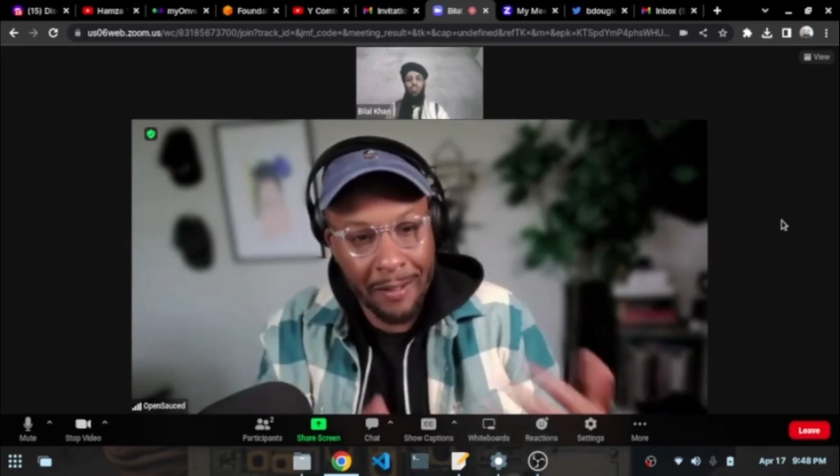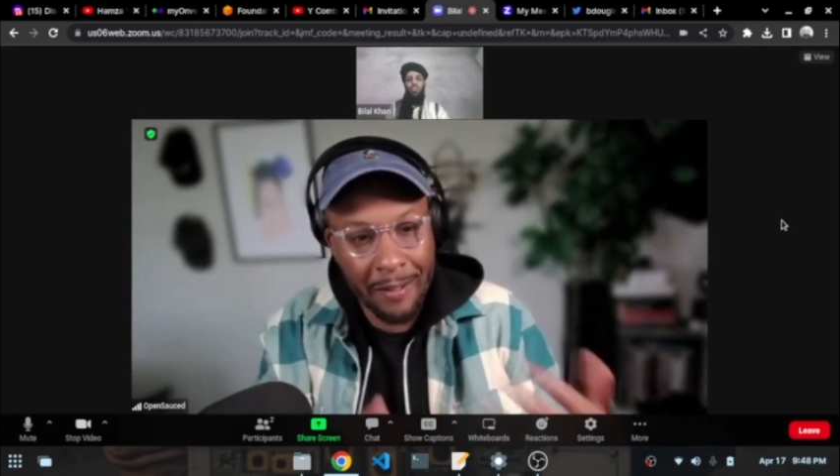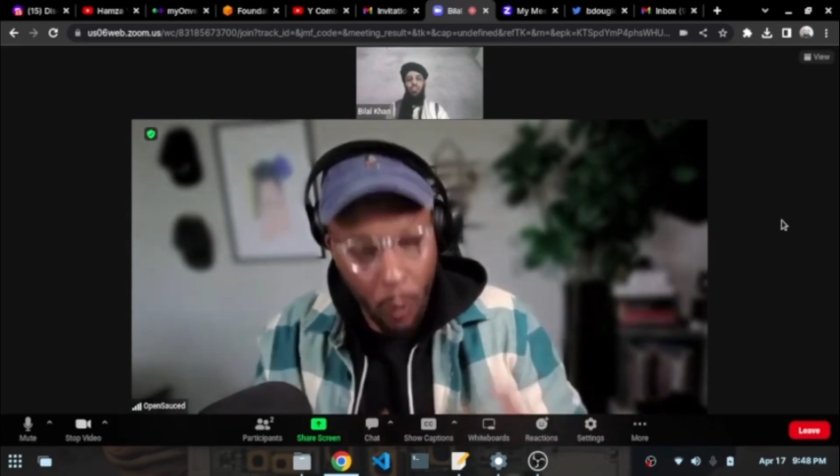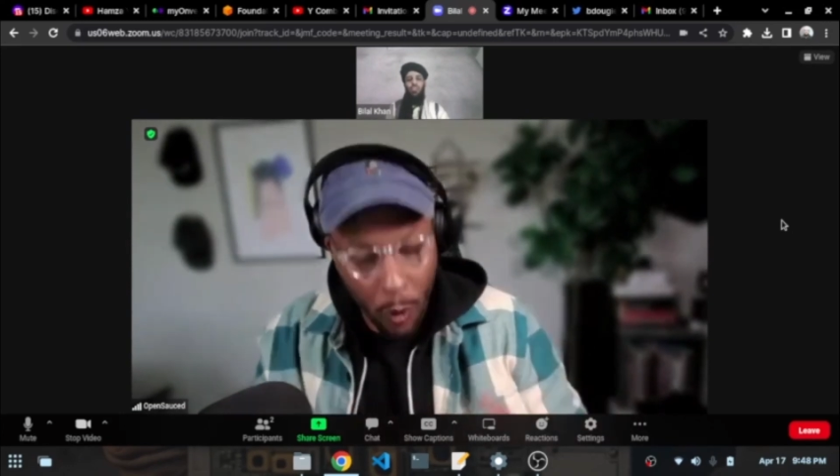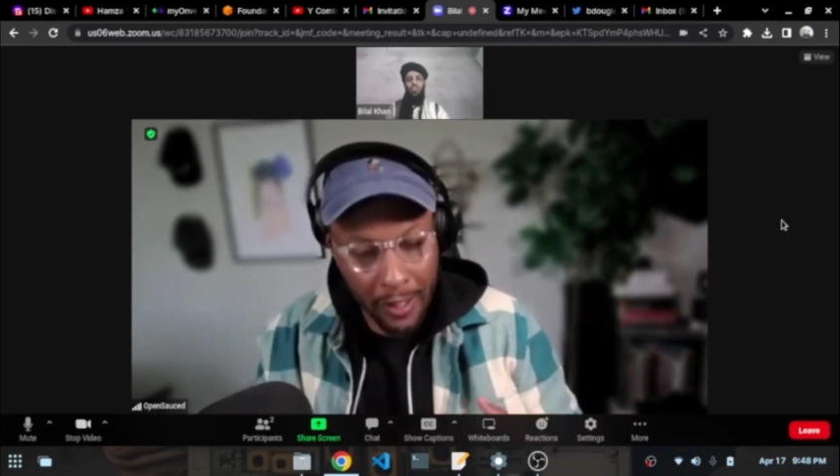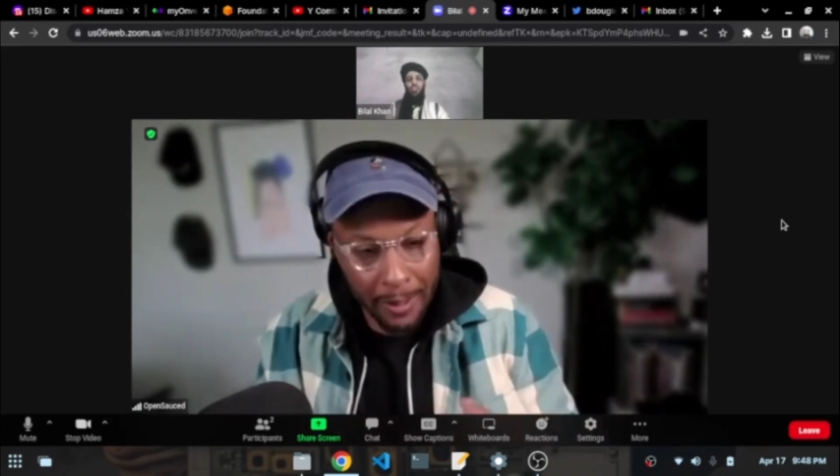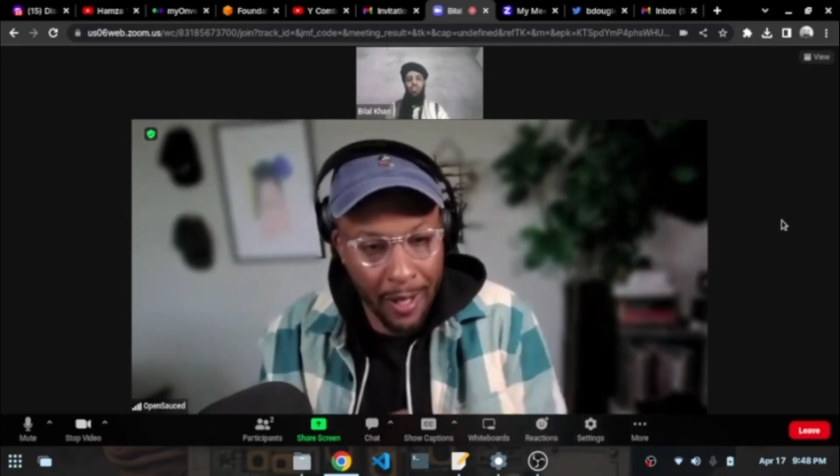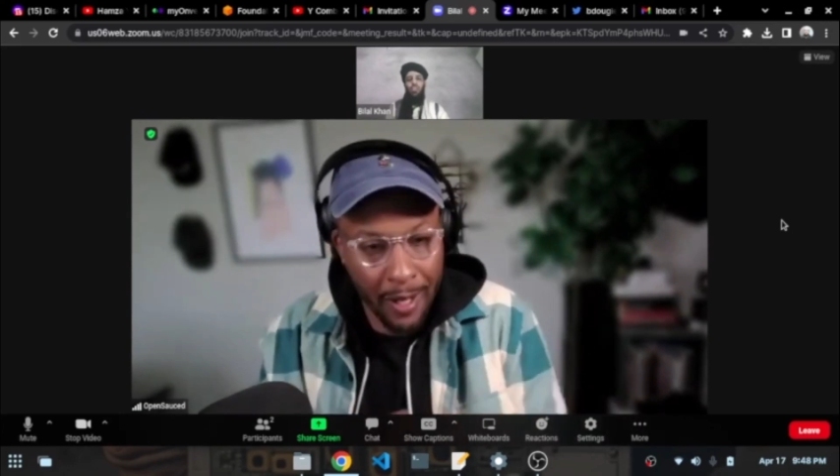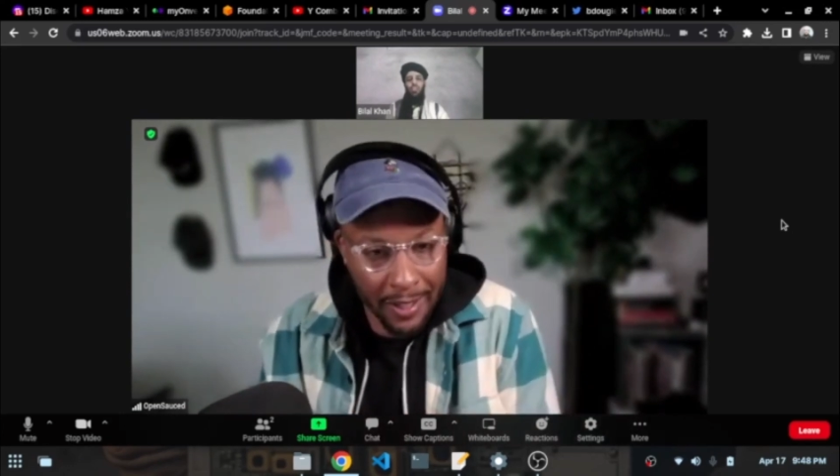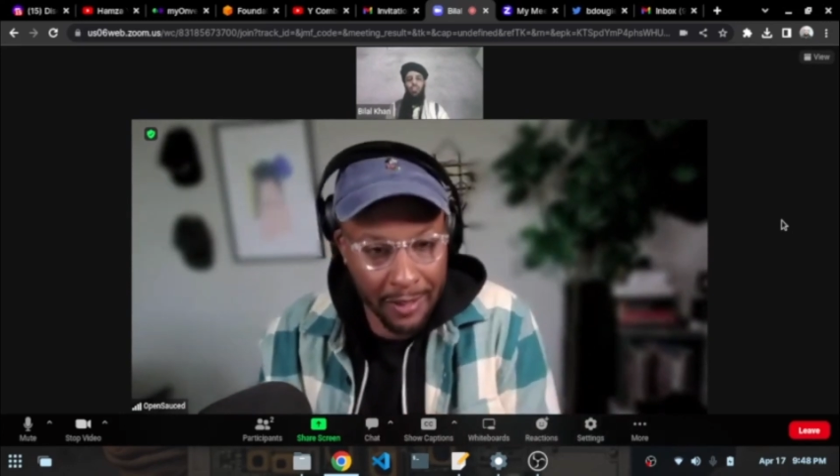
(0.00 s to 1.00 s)
to work on the
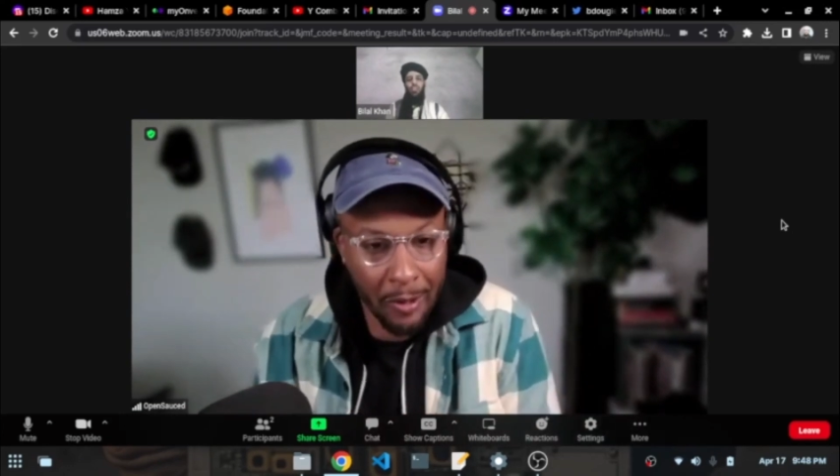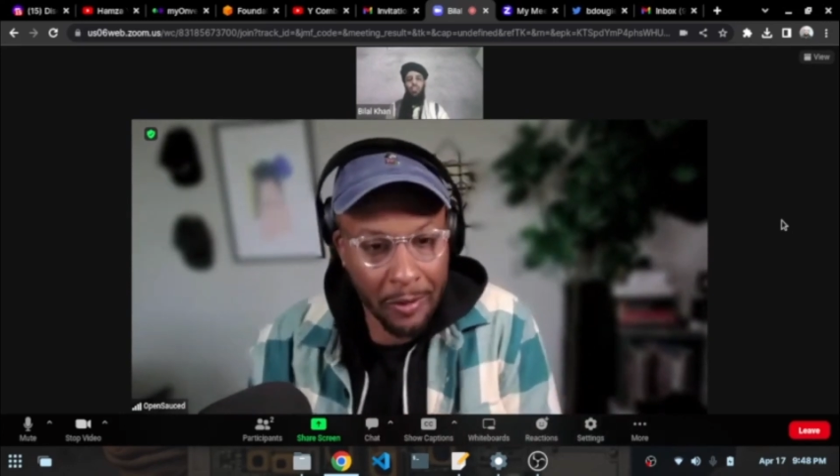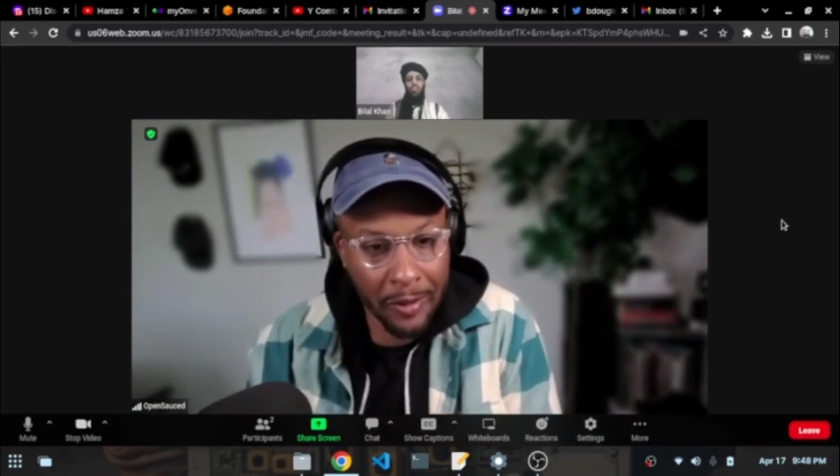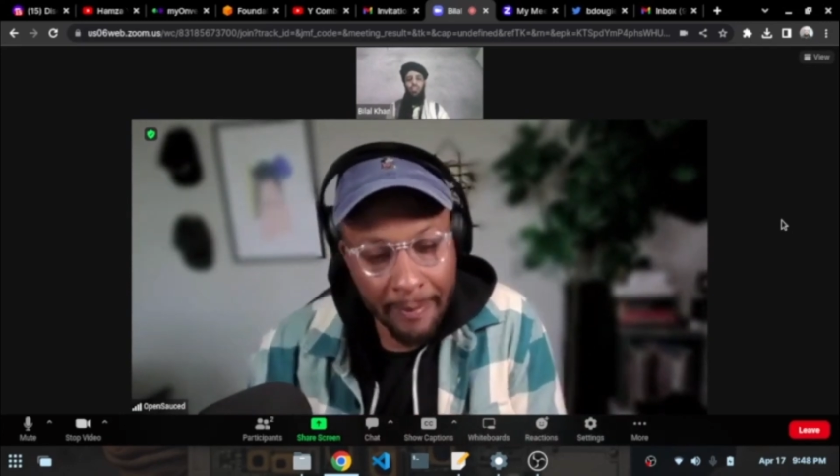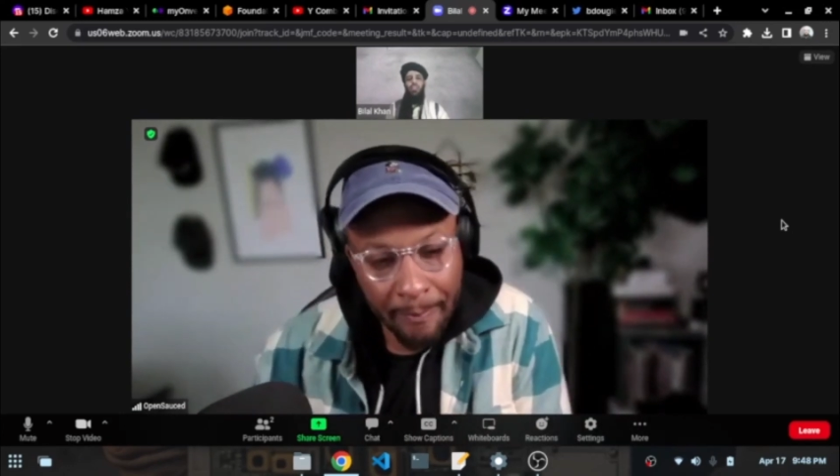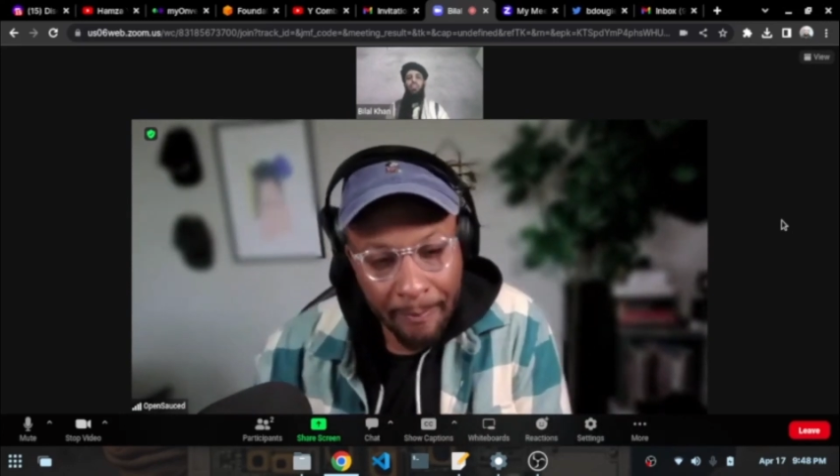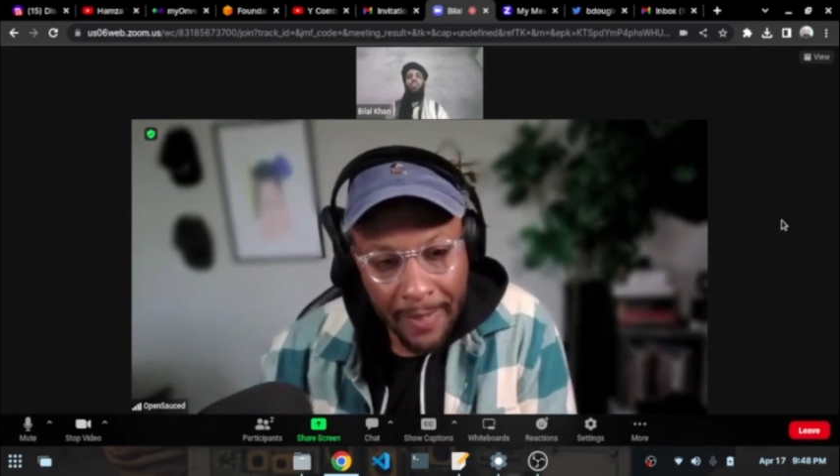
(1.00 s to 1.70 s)
project locally.